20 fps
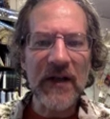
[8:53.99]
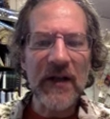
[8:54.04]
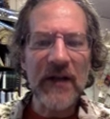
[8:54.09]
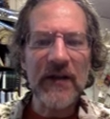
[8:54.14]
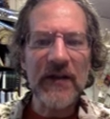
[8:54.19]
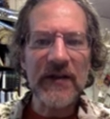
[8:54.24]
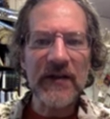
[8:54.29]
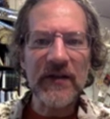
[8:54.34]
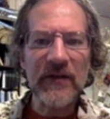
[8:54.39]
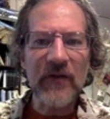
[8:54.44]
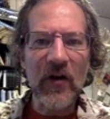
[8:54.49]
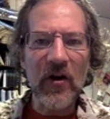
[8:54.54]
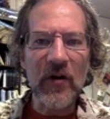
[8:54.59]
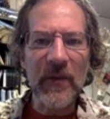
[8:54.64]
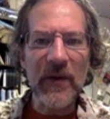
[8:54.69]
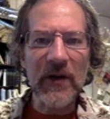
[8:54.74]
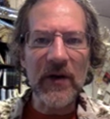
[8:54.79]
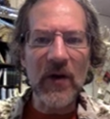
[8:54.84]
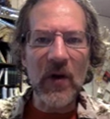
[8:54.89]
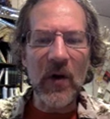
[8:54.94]
This
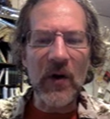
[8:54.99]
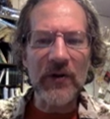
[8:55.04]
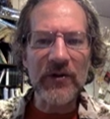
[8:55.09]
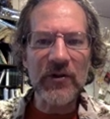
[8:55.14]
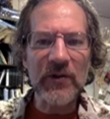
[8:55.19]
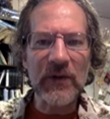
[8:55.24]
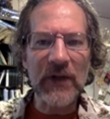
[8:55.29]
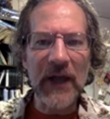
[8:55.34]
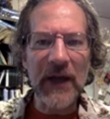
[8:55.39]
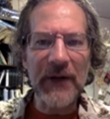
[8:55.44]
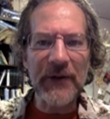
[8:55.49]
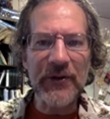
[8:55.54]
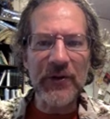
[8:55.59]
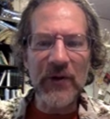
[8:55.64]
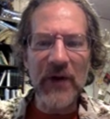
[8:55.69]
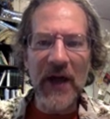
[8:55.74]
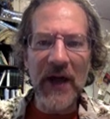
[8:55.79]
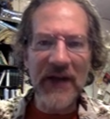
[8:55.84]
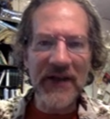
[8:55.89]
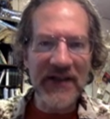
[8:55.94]
environment also allows you
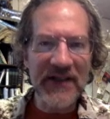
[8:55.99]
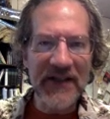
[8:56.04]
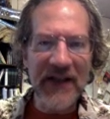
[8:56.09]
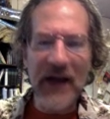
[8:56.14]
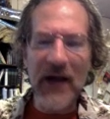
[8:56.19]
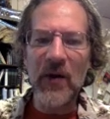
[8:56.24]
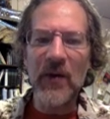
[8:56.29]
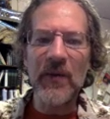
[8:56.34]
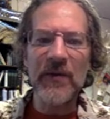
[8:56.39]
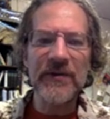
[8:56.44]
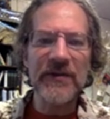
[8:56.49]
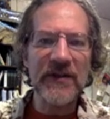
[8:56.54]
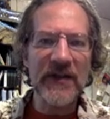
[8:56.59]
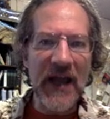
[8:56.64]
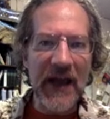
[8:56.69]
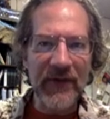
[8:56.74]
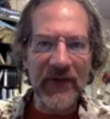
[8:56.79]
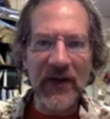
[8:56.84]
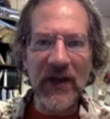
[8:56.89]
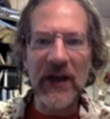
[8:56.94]
to add sounds and
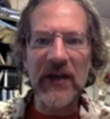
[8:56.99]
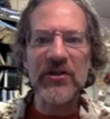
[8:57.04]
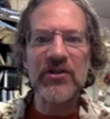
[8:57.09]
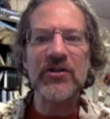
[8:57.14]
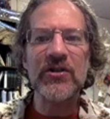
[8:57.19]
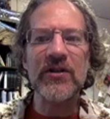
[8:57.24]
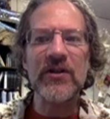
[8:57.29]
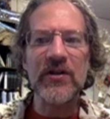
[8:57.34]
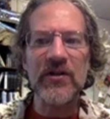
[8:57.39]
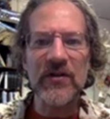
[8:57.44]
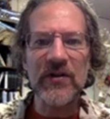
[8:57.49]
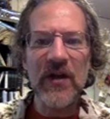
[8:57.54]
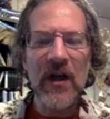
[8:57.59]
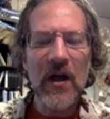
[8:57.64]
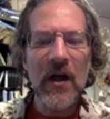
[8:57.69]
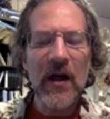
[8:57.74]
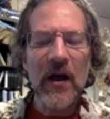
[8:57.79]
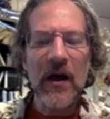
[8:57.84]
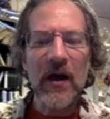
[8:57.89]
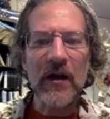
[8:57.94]
navigation and
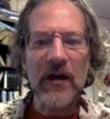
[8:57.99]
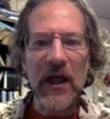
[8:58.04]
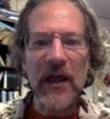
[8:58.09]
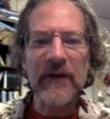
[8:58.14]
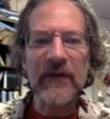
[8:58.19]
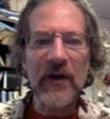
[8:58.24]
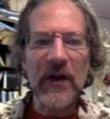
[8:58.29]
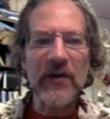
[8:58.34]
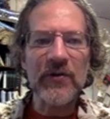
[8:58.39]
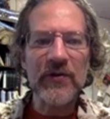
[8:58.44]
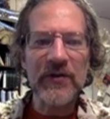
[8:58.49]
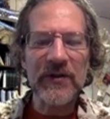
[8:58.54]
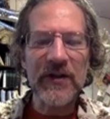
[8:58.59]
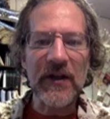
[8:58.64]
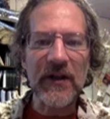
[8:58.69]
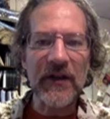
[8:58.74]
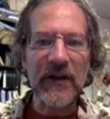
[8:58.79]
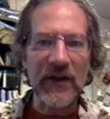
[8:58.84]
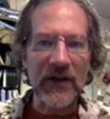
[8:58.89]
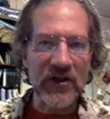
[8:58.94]
a lot of
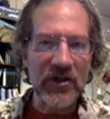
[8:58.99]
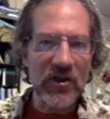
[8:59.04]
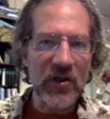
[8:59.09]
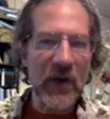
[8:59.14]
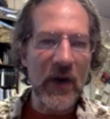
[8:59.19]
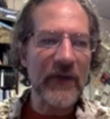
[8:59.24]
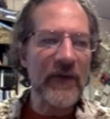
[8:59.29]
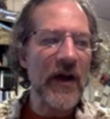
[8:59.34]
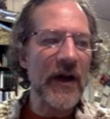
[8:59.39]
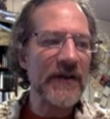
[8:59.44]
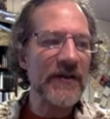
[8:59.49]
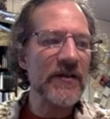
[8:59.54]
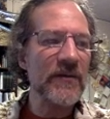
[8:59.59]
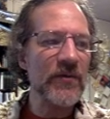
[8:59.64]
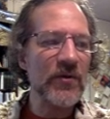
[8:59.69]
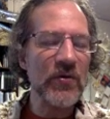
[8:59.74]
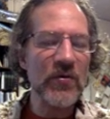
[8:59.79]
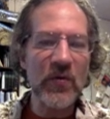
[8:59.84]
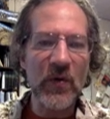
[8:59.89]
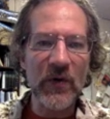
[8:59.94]
interesting things. So I've got some
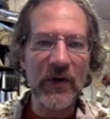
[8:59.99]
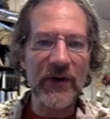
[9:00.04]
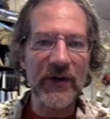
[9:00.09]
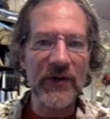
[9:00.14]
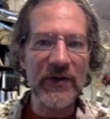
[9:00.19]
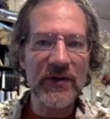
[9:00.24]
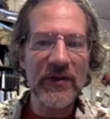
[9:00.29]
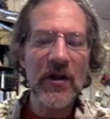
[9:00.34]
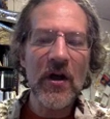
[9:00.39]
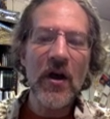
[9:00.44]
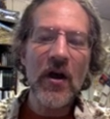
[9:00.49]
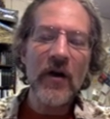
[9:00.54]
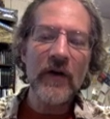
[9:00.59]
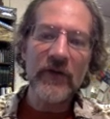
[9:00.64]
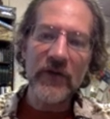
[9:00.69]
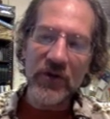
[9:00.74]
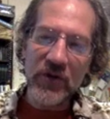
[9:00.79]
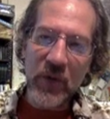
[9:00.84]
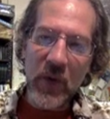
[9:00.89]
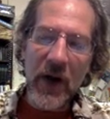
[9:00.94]
tutorials
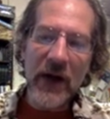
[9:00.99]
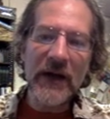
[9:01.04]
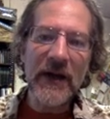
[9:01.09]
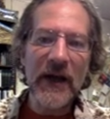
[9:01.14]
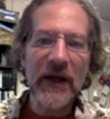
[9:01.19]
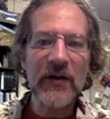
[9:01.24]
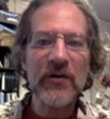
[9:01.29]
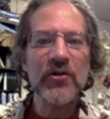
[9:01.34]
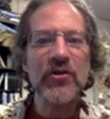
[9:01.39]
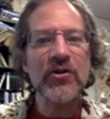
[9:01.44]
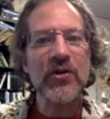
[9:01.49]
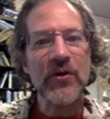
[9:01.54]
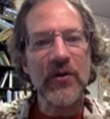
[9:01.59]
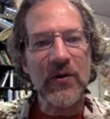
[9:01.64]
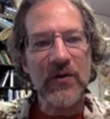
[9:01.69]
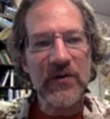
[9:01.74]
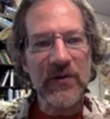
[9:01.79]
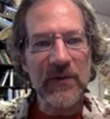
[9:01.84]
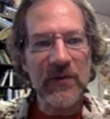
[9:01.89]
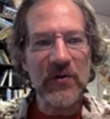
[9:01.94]
for Twine I can show
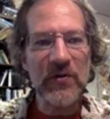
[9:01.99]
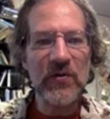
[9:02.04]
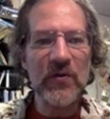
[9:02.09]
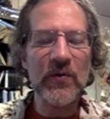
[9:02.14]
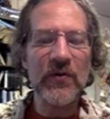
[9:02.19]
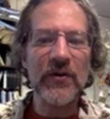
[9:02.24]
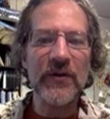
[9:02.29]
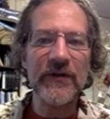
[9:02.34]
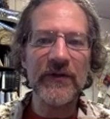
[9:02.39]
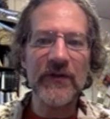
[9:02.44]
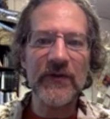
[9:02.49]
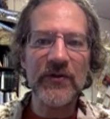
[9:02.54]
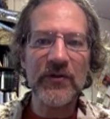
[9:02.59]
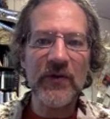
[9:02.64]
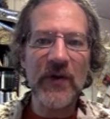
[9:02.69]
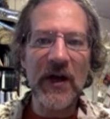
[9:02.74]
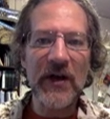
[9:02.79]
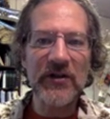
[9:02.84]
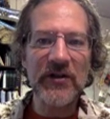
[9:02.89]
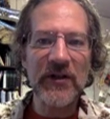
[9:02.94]
you, some tutorials for
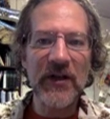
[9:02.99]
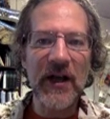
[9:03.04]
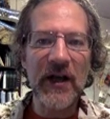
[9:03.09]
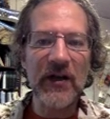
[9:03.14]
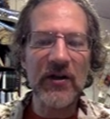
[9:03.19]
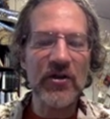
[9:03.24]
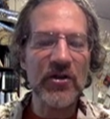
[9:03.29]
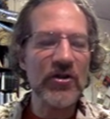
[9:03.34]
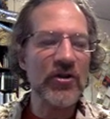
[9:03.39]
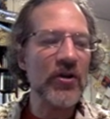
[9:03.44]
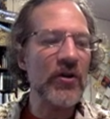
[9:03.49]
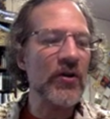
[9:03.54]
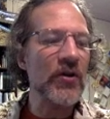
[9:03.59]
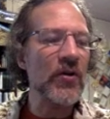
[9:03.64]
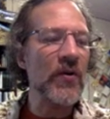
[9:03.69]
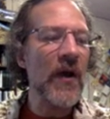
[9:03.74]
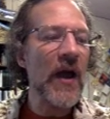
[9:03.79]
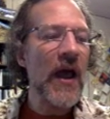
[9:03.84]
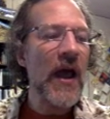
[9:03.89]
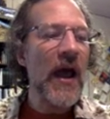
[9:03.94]
Scratch that I can show
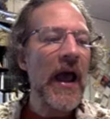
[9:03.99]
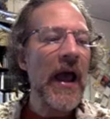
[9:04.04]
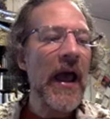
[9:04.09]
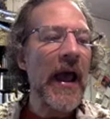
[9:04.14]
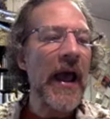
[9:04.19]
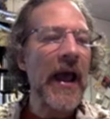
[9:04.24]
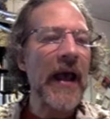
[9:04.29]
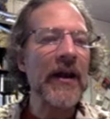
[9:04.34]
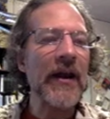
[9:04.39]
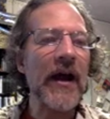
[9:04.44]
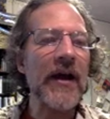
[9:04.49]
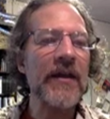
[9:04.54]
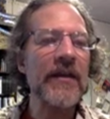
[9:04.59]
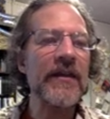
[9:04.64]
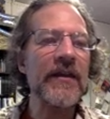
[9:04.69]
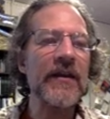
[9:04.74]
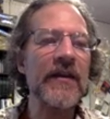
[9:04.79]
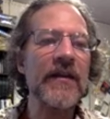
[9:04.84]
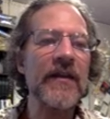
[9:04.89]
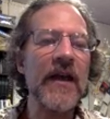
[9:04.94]
you, and I
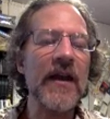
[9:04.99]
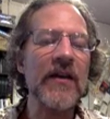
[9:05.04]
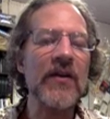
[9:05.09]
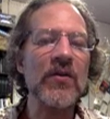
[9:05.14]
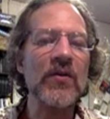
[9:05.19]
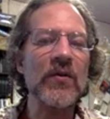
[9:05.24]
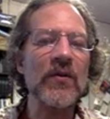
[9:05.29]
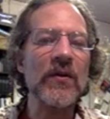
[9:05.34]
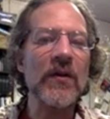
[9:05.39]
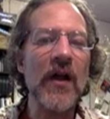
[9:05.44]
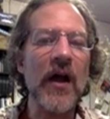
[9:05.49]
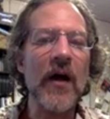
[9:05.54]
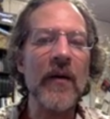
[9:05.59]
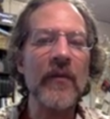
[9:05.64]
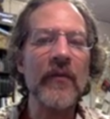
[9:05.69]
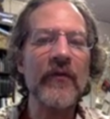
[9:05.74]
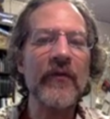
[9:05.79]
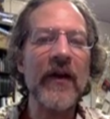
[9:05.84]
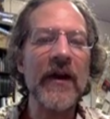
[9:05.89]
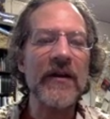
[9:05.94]
think that
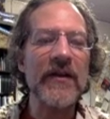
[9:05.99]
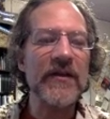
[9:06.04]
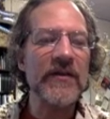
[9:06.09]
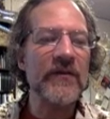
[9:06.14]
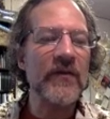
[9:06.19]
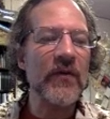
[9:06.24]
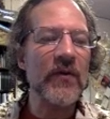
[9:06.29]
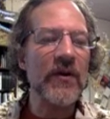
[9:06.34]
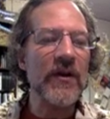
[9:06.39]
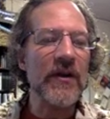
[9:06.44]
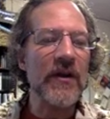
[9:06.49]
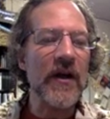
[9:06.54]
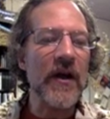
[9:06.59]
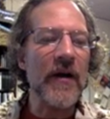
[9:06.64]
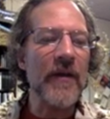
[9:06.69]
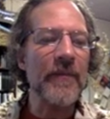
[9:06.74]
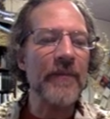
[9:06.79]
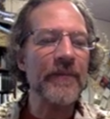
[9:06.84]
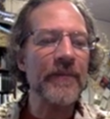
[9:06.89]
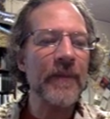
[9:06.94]
you'll find this very,
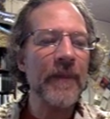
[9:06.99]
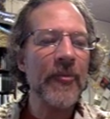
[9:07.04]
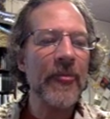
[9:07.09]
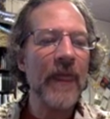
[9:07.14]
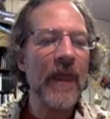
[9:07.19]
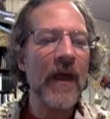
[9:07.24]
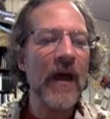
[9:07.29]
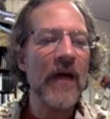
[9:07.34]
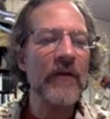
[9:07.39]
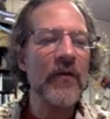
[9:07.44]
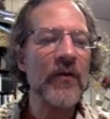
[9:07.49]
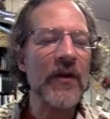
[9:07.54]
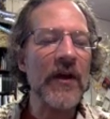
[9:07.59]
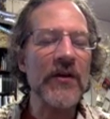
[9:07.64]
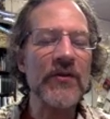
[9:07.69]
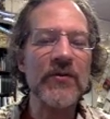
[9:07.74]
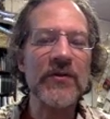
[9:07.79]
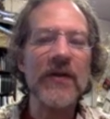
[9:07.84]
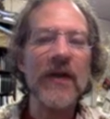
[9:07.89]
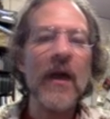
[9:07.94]
very
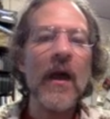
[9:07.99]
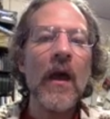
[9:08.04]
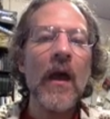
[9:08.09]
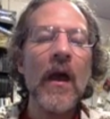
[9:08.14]
interesting.